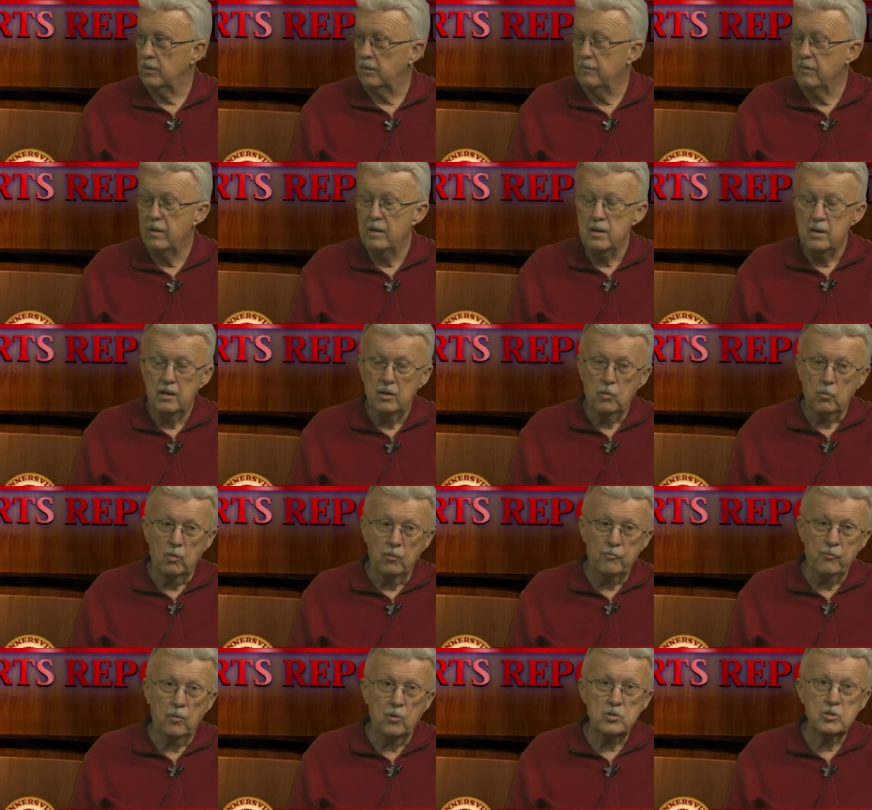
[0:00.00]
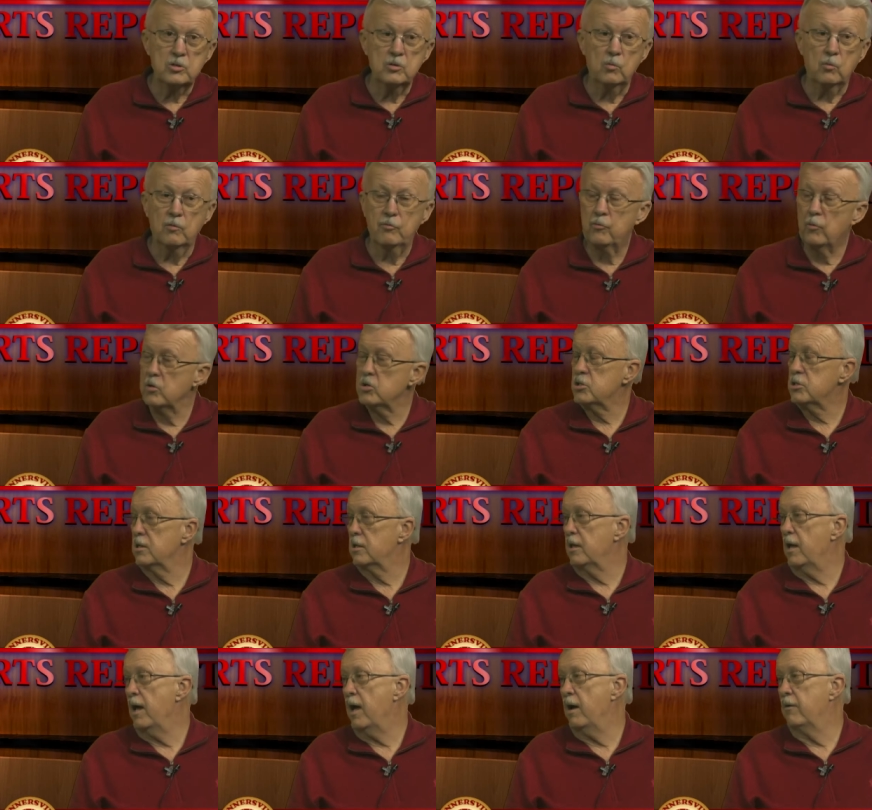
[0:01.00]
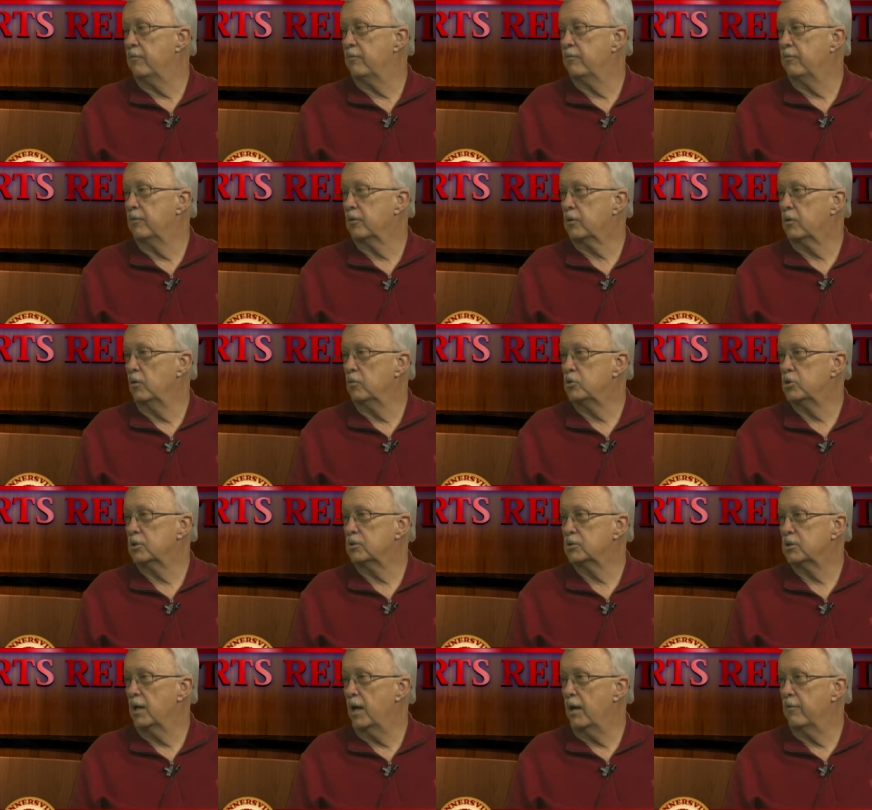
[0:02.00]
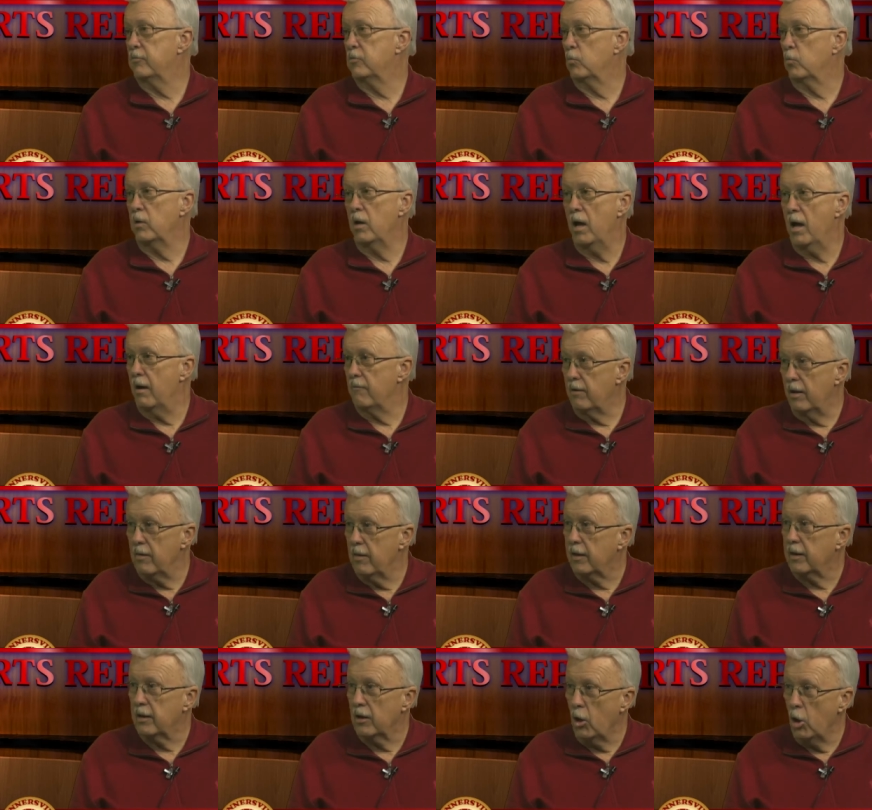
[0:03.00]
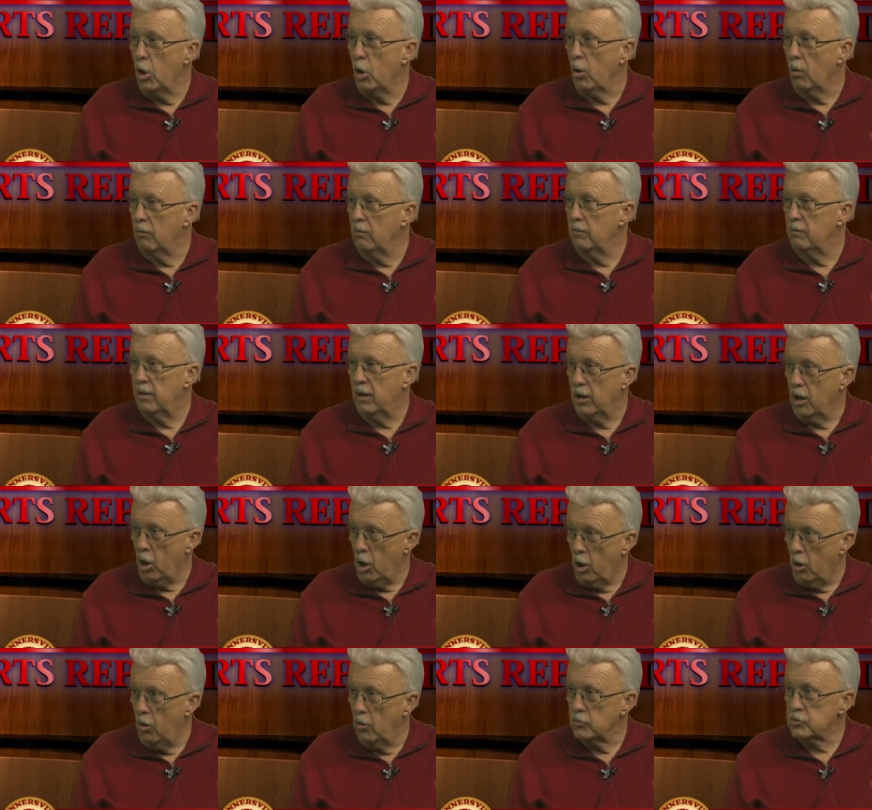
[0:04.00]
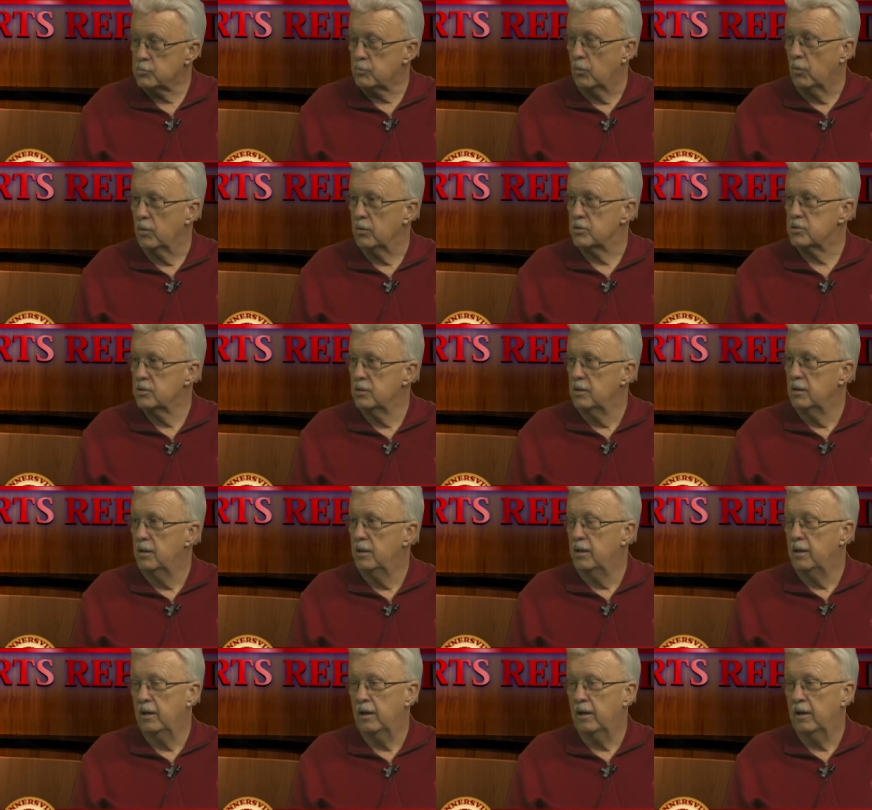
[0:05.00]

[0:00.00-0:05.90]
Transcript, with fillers: Uh, we're fortunate. We're fortunate to have the coaching staffs that we have. I think at all at all sports. Yeah.